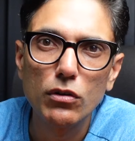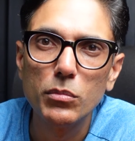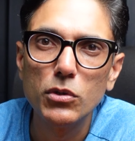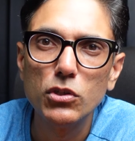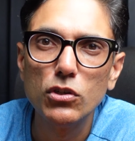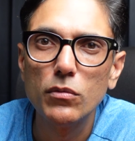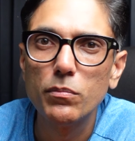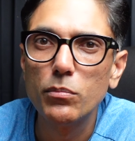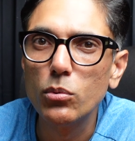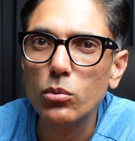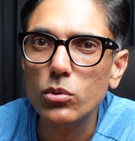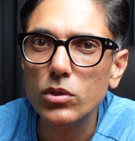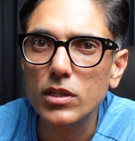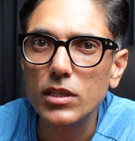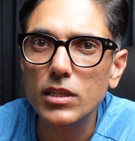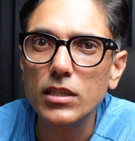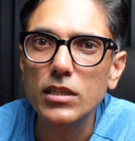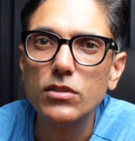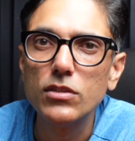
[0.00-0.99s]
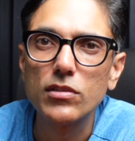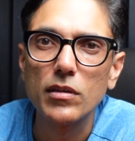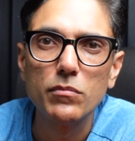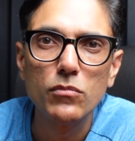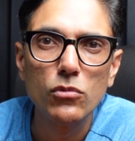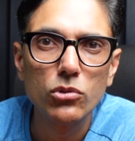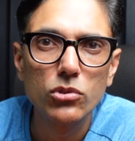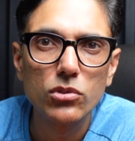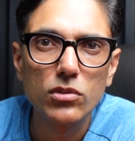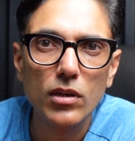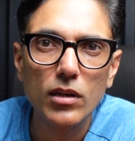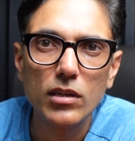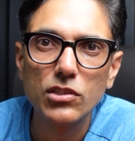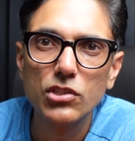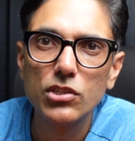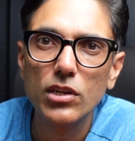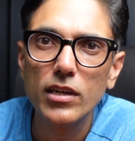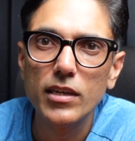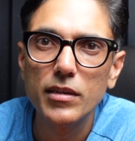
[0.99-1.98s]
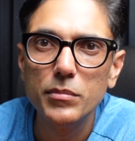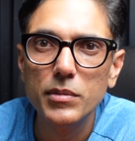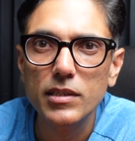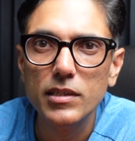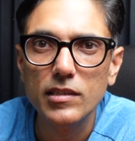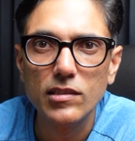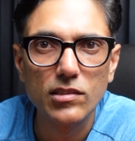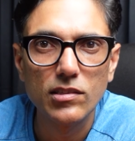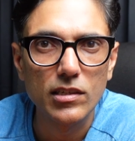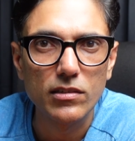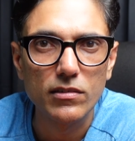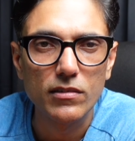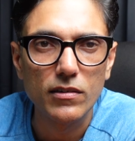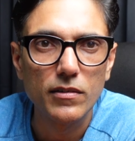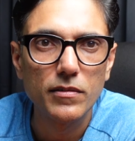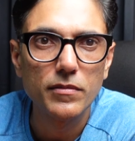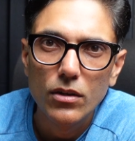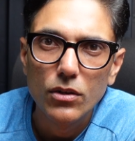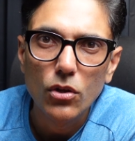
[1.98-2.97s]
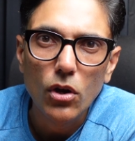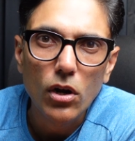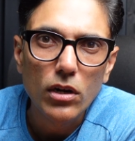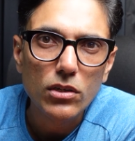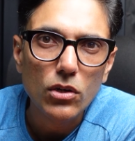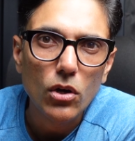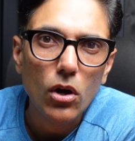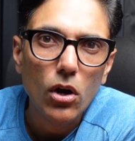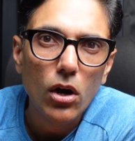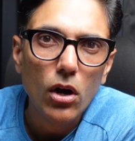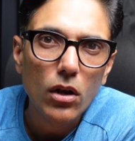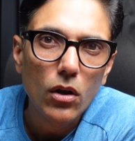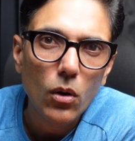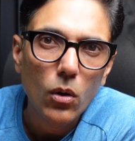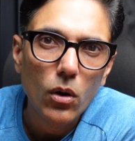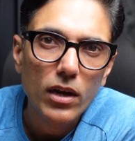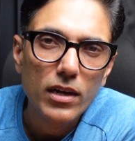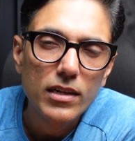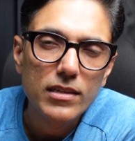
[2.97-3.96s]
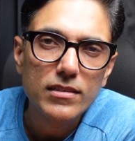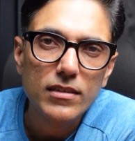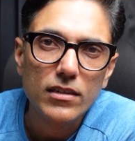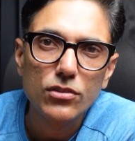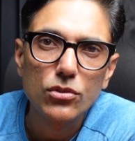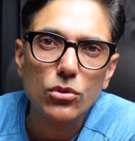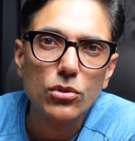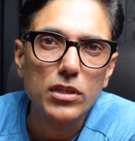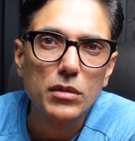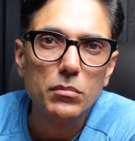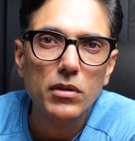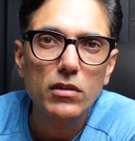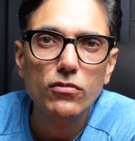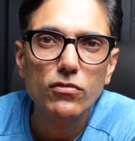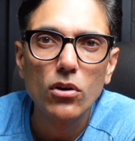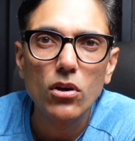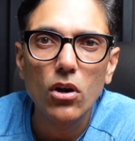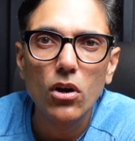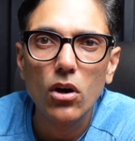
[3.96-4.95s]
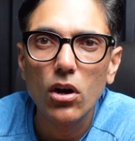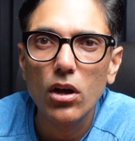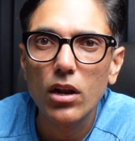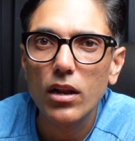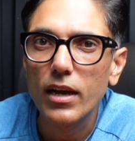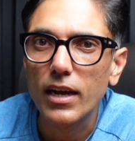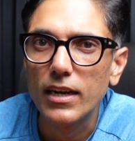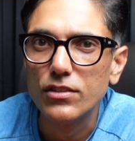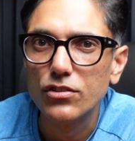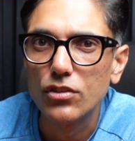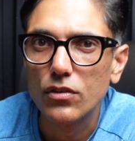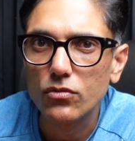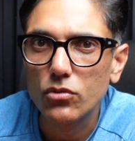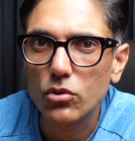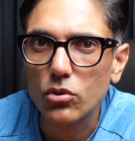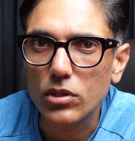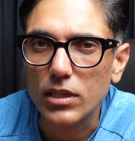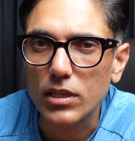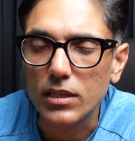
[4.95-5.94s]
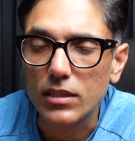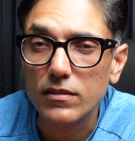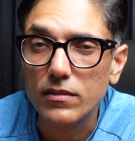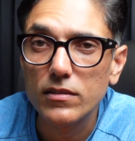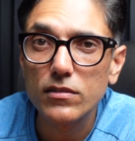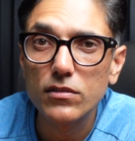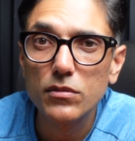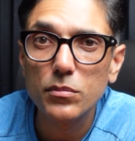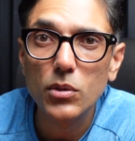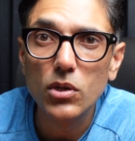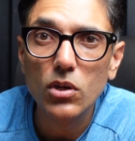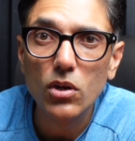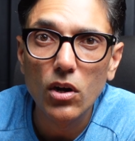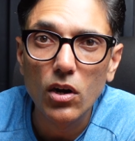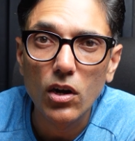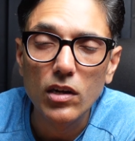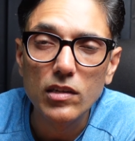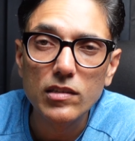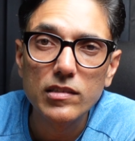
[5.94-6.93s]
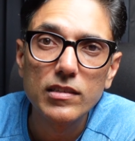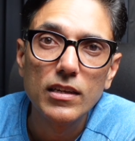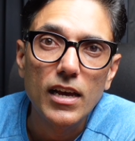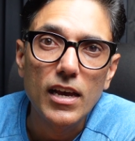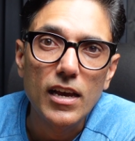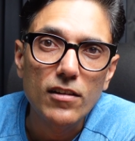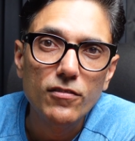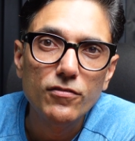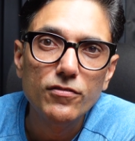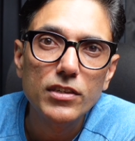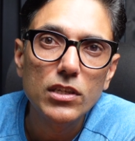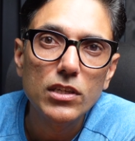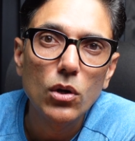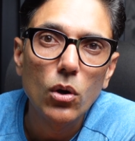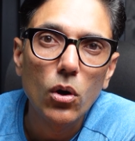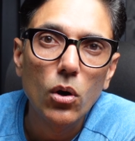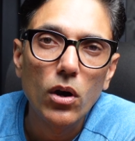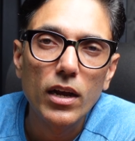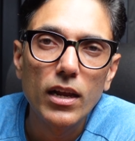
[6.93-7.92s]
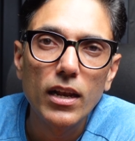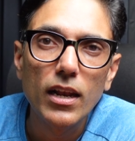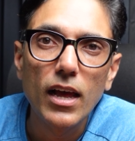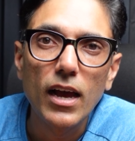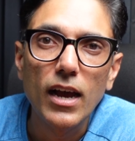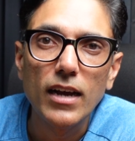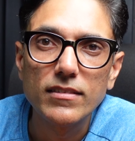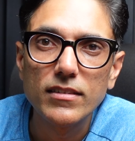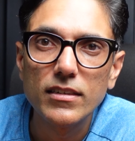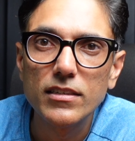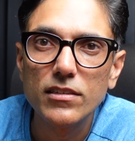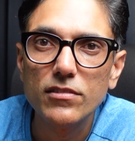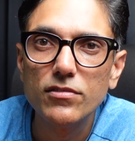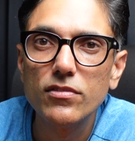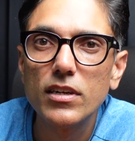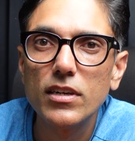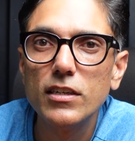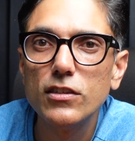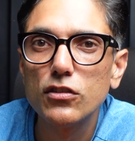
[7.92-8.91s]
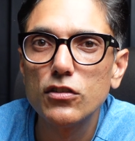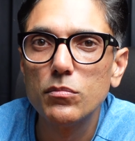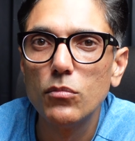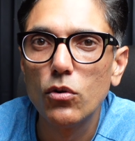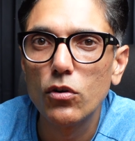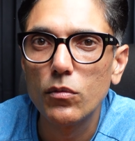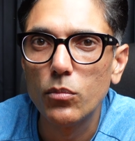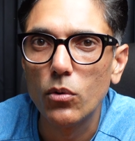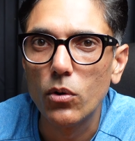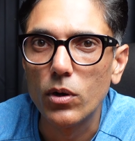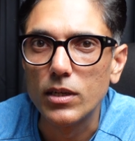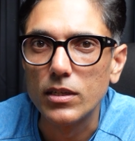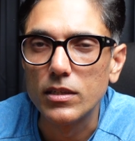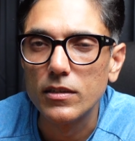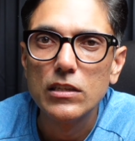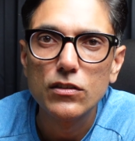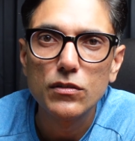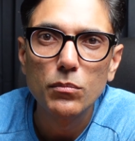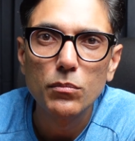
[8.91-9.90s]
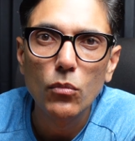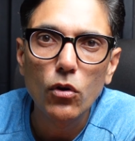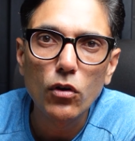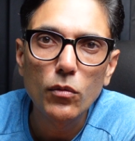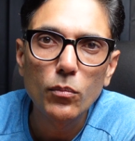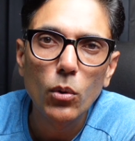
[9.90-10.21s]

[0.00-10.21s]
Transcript: be your puri, samosa, jalebi, etc. Not all oils are suitable for all kinds of cooking. This is because every oil has a different smoke point. Smoke